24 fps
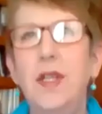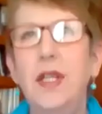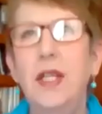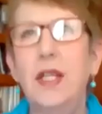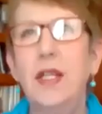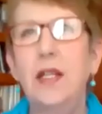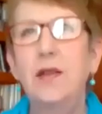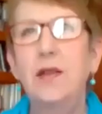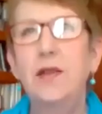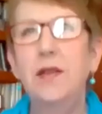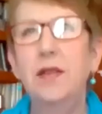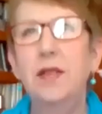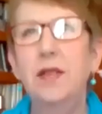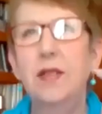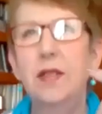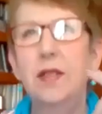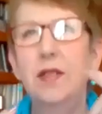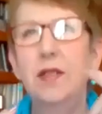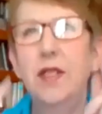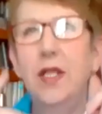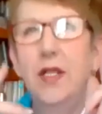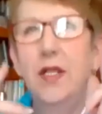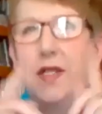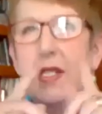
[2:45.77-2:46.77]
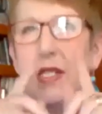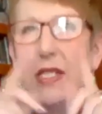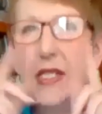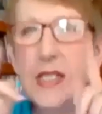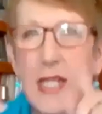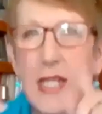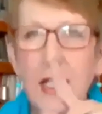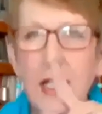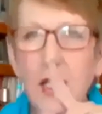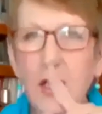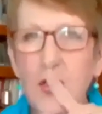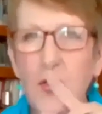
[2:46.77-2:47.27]
The, the the
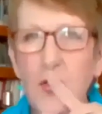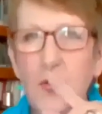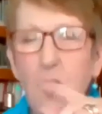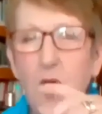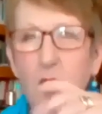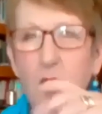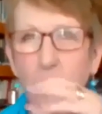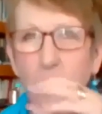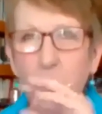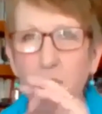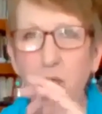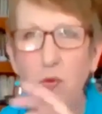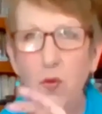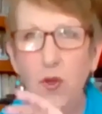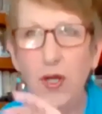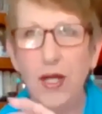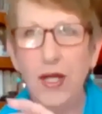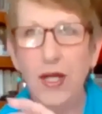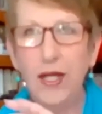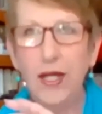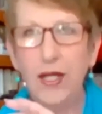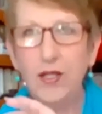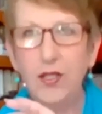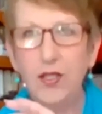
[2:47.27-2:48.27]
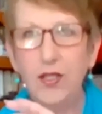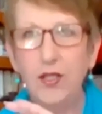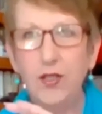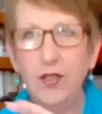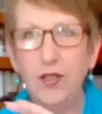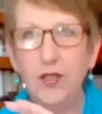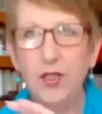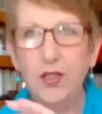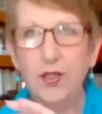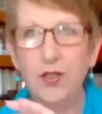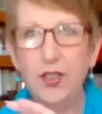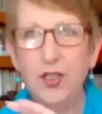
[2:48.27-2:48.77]
second one where you,
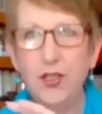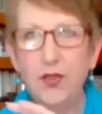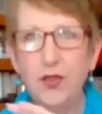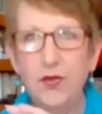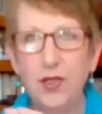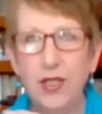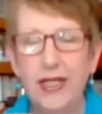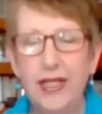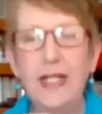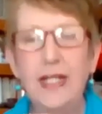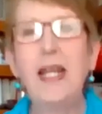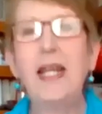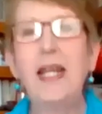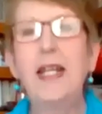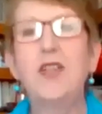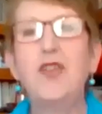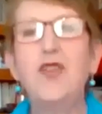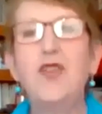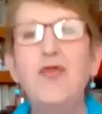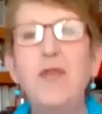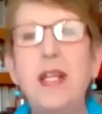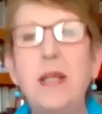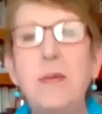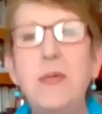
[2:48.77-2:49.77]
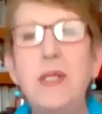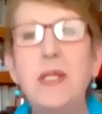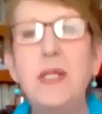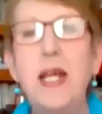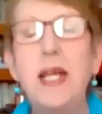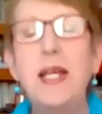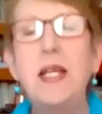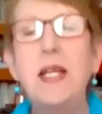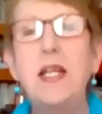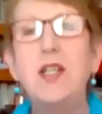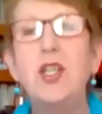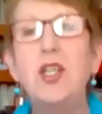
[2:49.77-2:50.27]
you you're in like dream
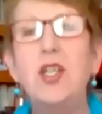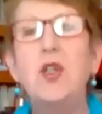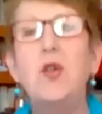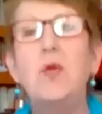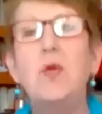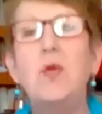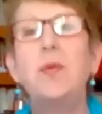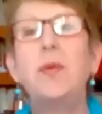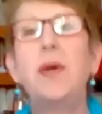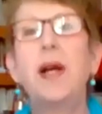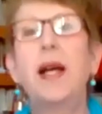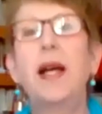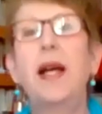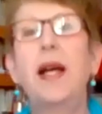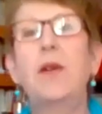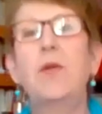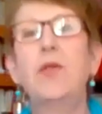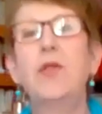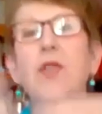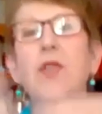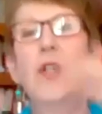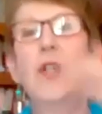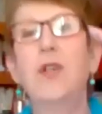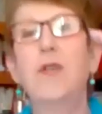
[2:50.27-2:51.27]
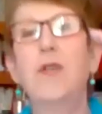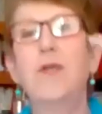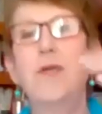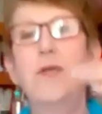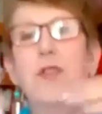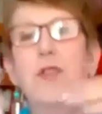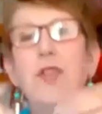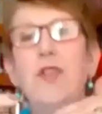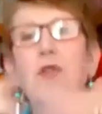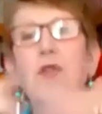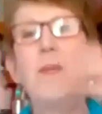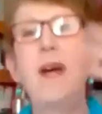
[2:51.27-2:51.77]
state and you come out of
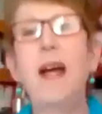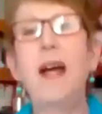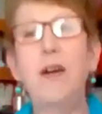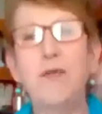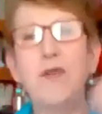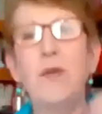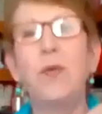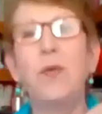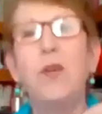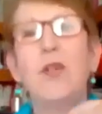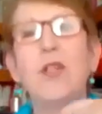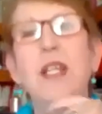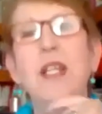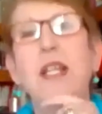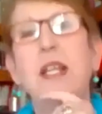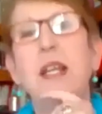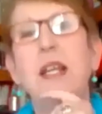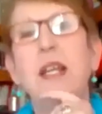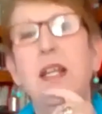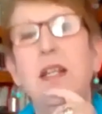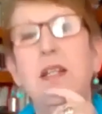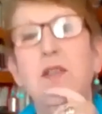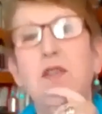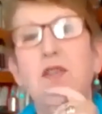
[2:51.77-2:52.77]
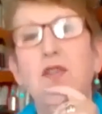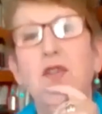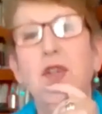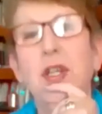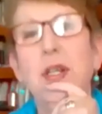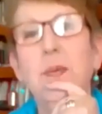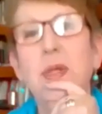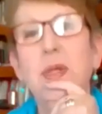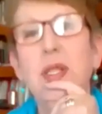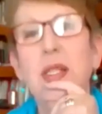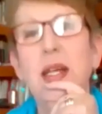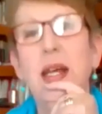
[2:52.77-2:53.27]
you come out of your body in
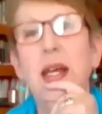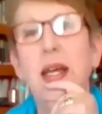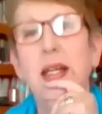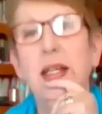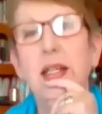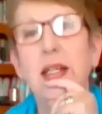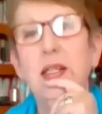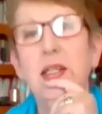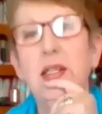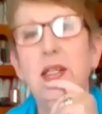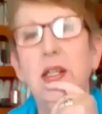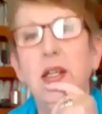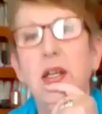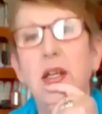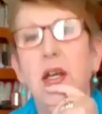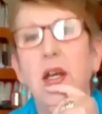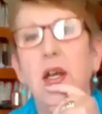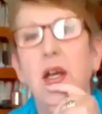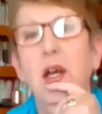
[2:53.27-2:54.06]
dream state.